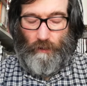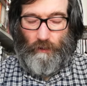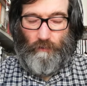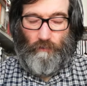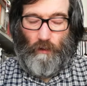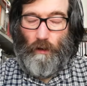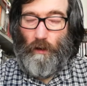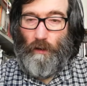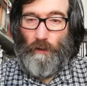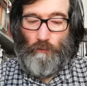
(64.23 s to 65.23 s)
it
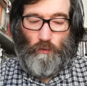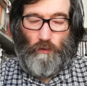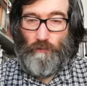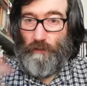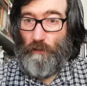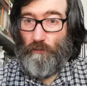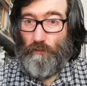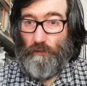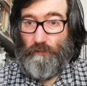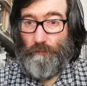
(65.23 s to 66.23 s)
was
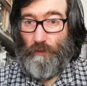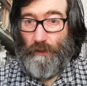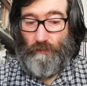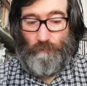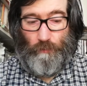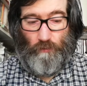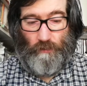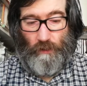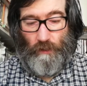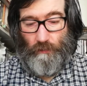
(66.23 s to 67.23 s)
also a surprise
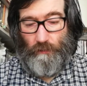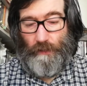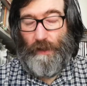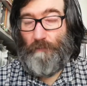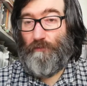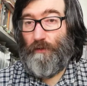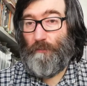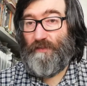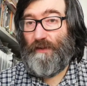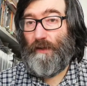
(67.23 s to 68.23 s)
postcard, came
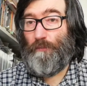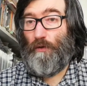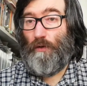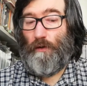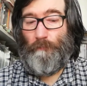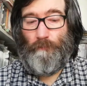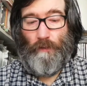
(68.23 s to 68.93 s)
from Singapore,